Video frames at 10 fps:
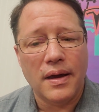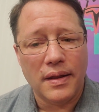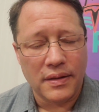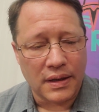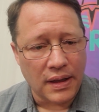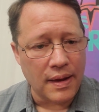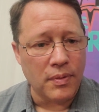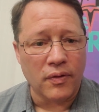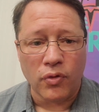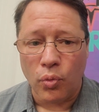the climate
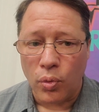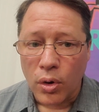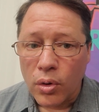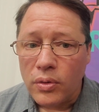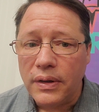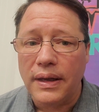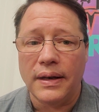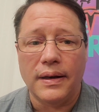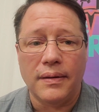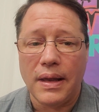of the world
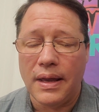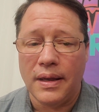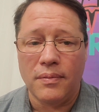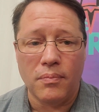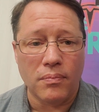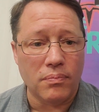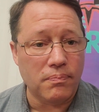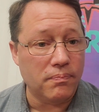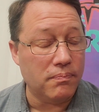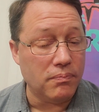in
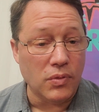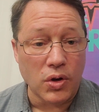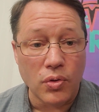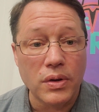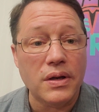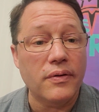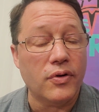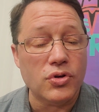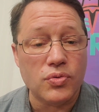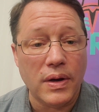new and
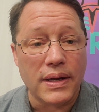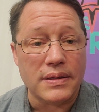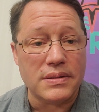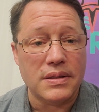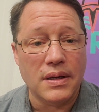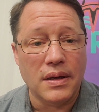diverse ways.